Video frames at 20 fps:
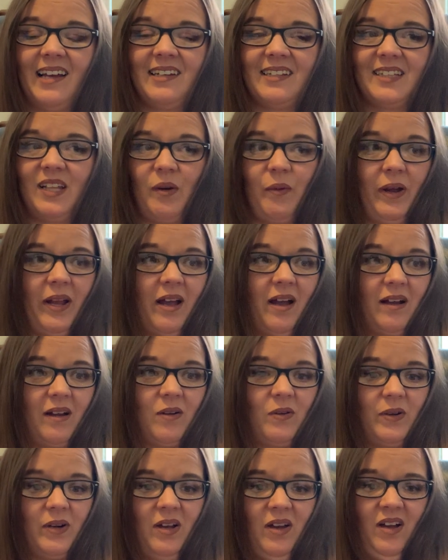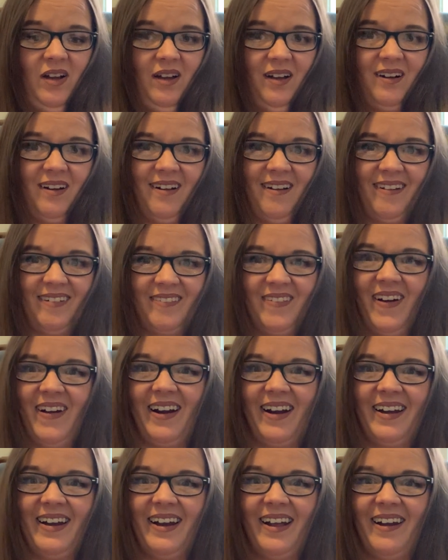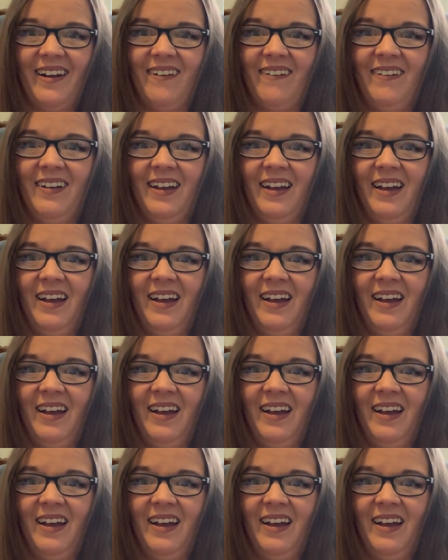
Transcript: that we got going on right now.